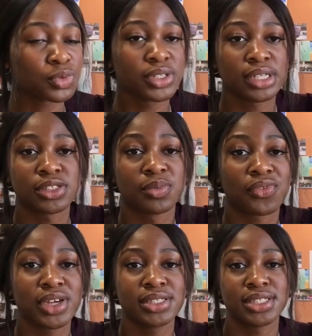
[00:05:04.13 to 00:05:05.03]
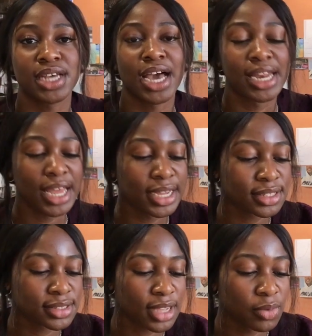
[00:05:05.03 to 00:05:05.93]
down some phrases that I liked
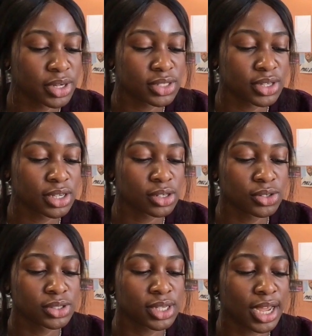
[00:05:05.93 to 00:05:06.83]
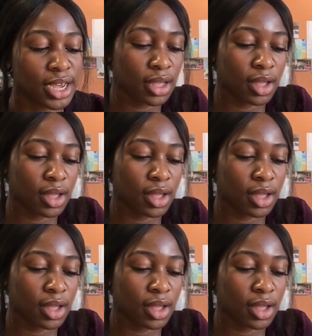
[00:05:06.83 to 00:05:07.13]
that I wanted to include, like,